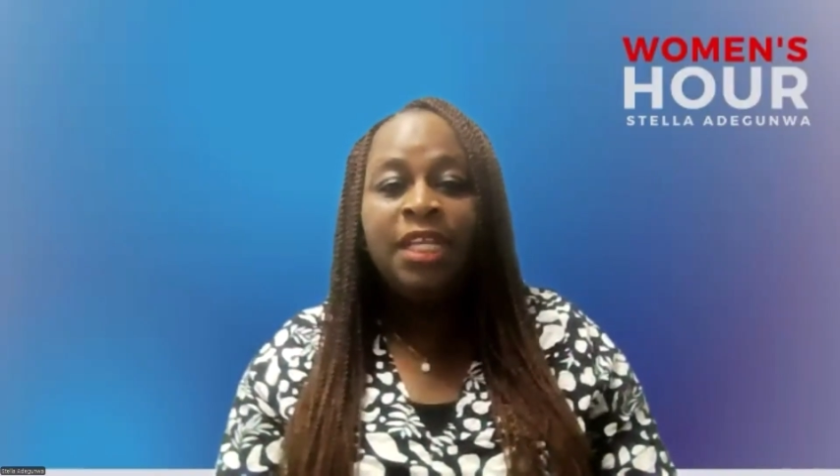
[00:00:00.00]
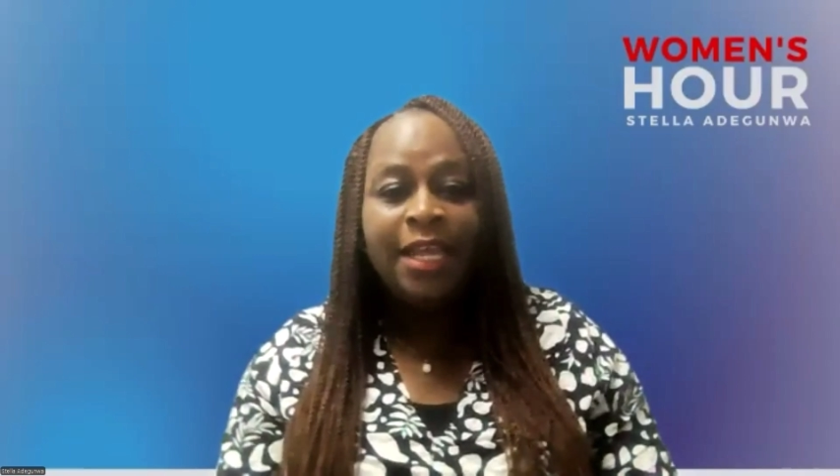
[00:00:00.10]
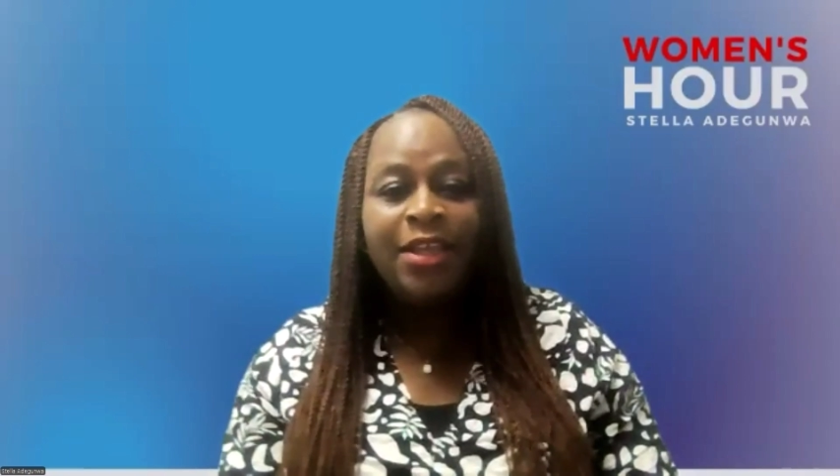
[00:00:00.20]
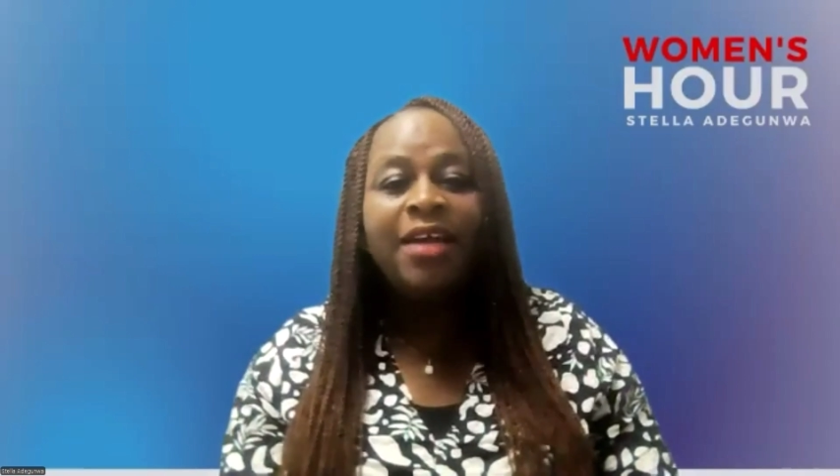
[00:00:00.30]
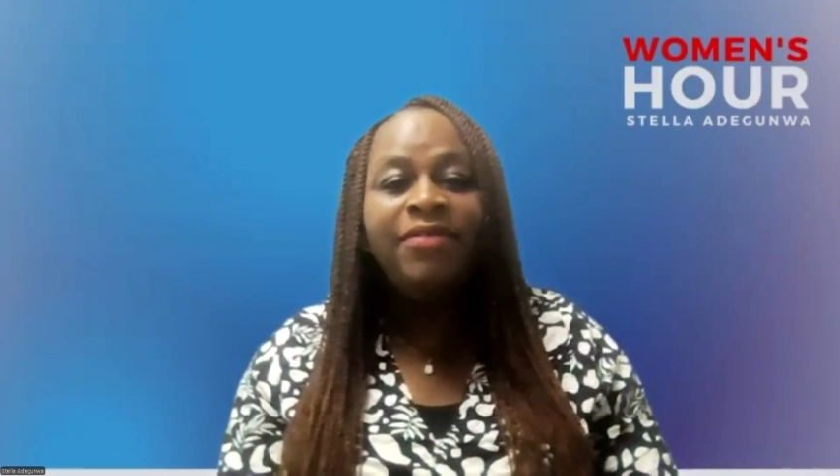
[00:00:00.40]

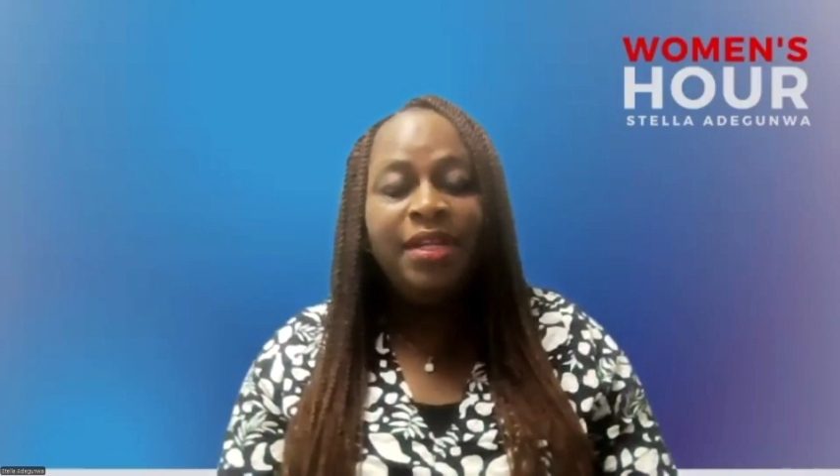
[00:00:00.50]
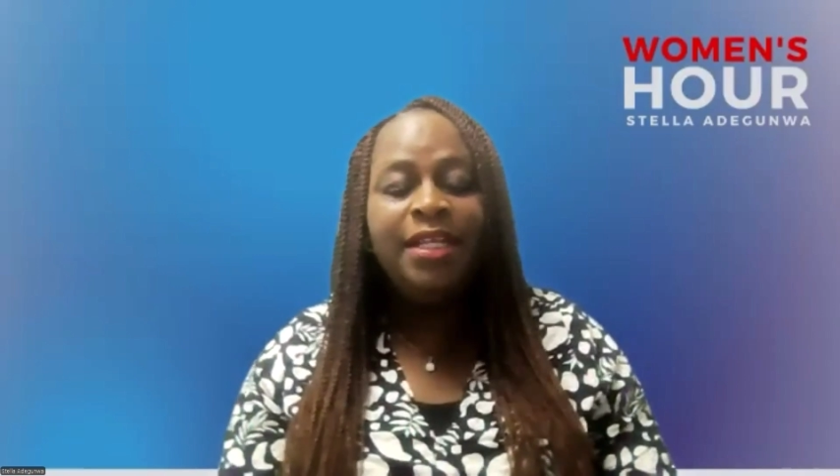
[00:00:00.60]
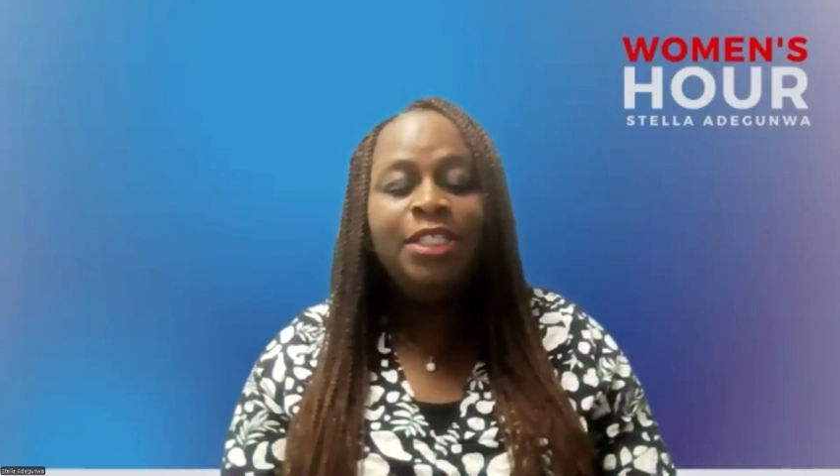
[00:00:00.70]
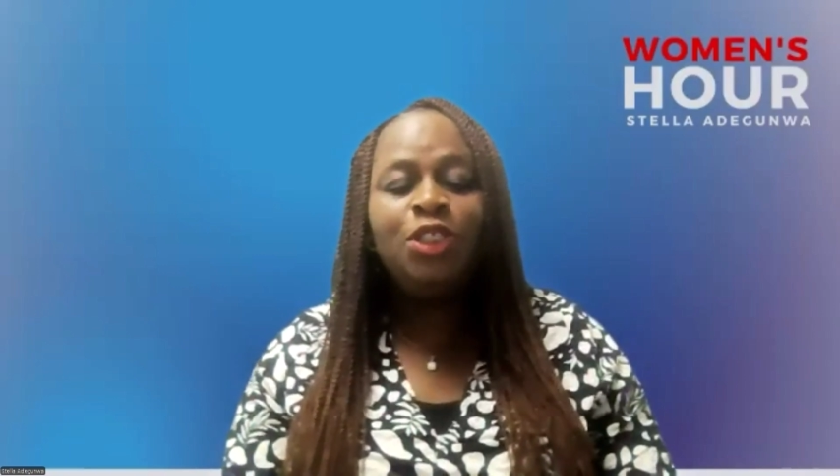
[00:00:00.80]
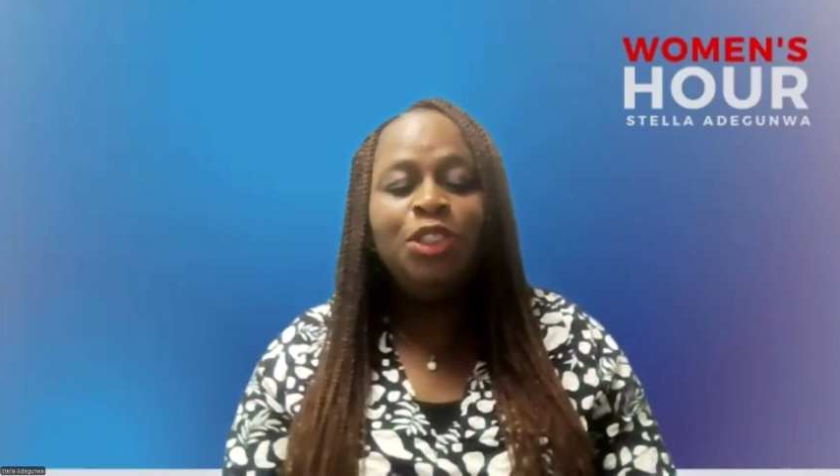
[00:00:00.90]
that you have a
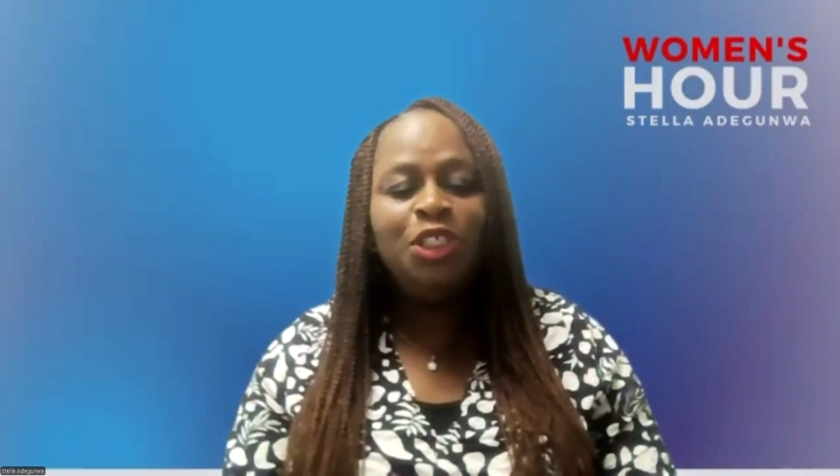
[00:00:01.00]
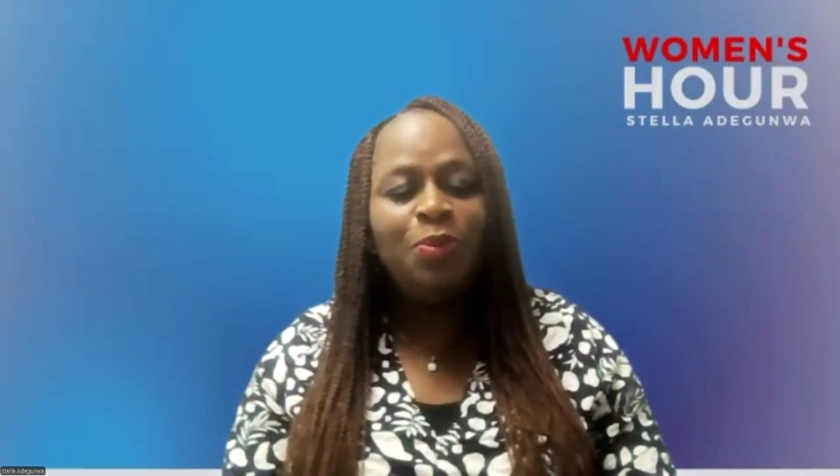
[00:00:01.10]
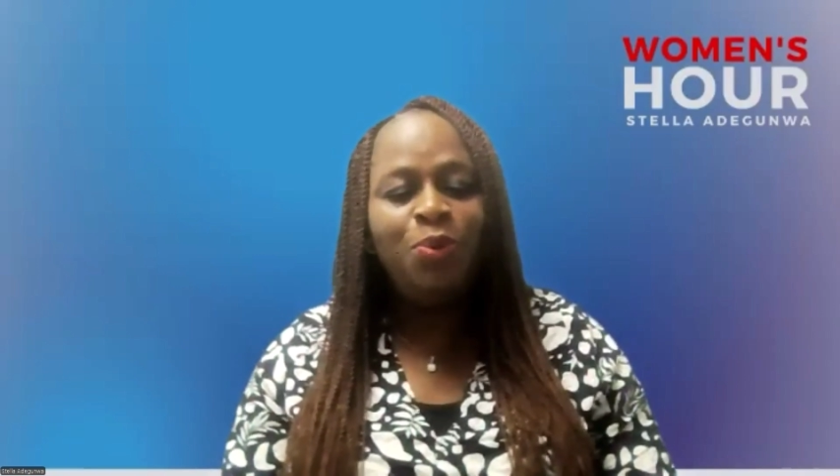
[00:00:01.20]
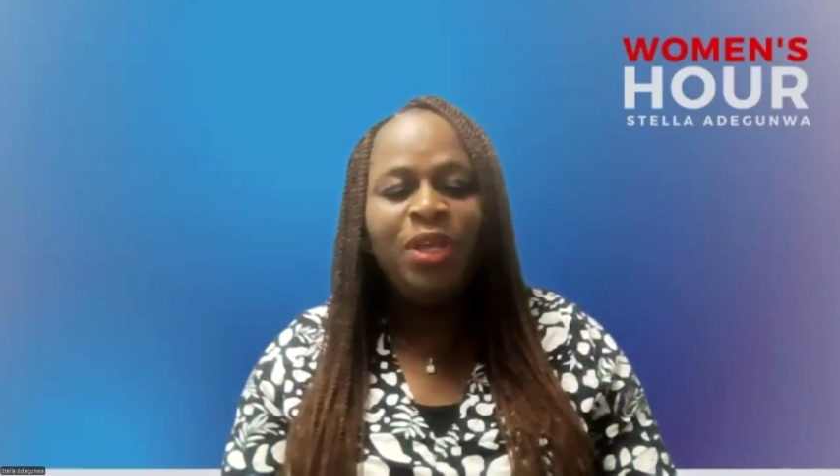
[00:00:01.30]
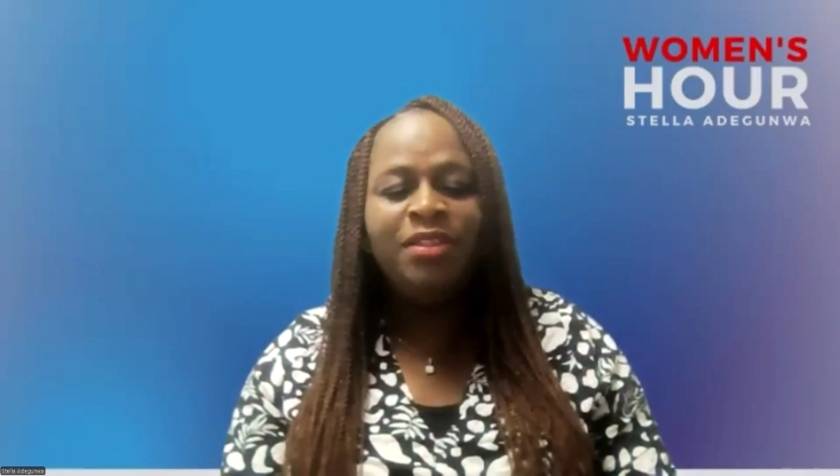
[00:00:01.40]

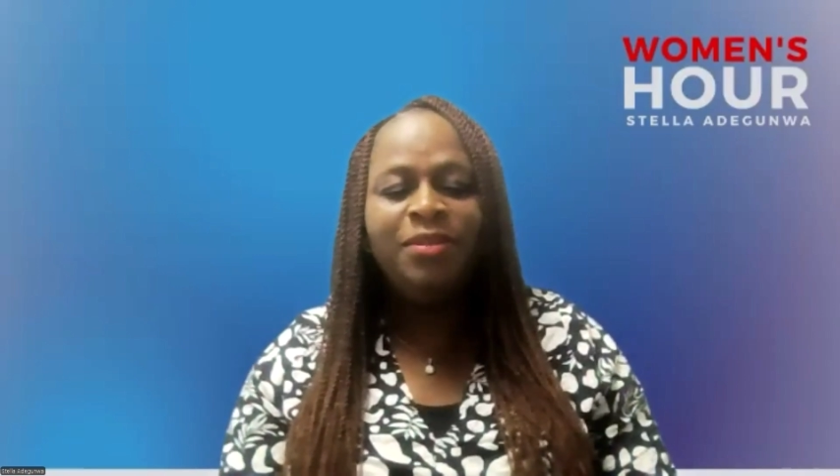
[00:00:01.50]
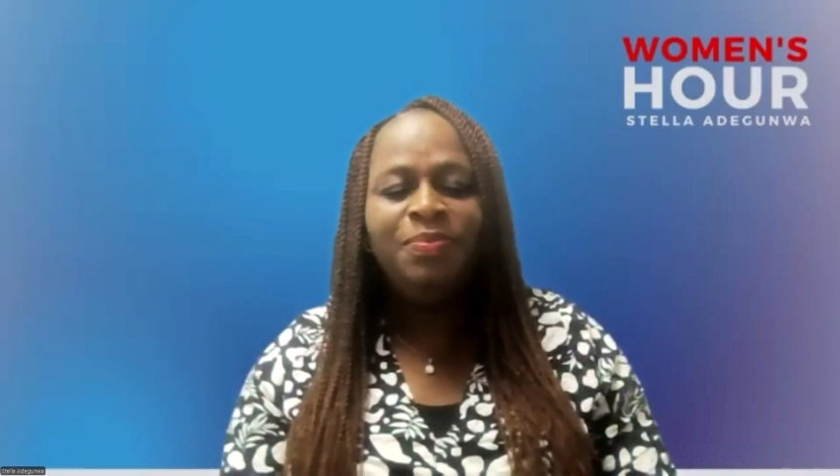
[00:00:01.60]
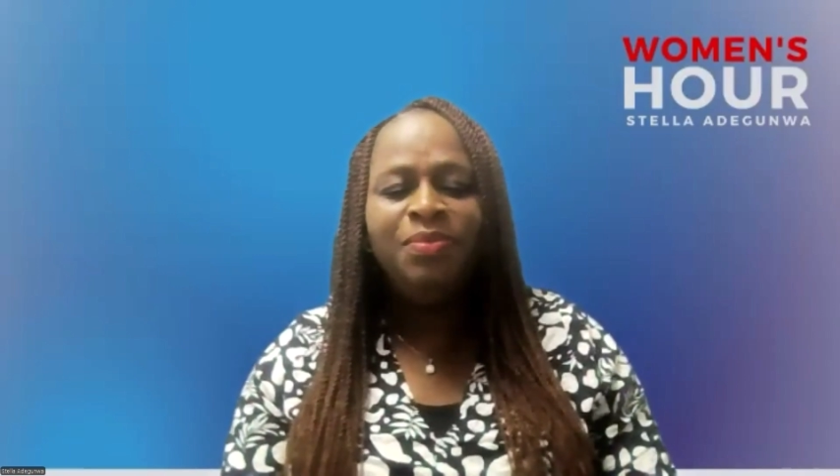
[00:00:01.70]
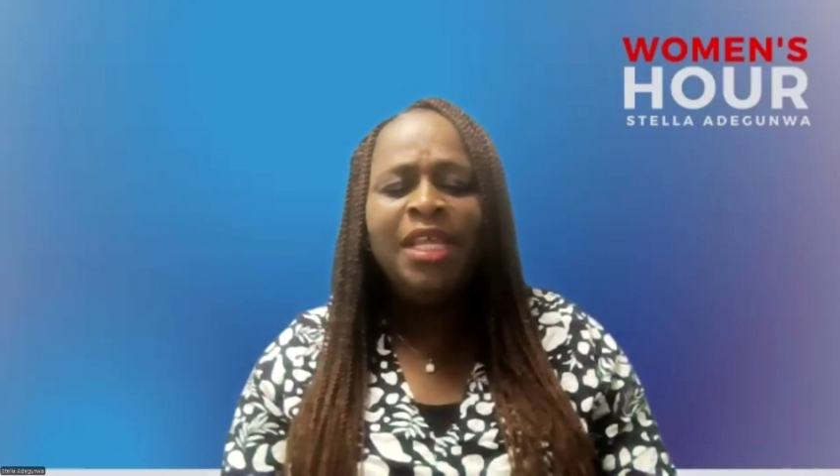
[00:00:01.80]
relationship with.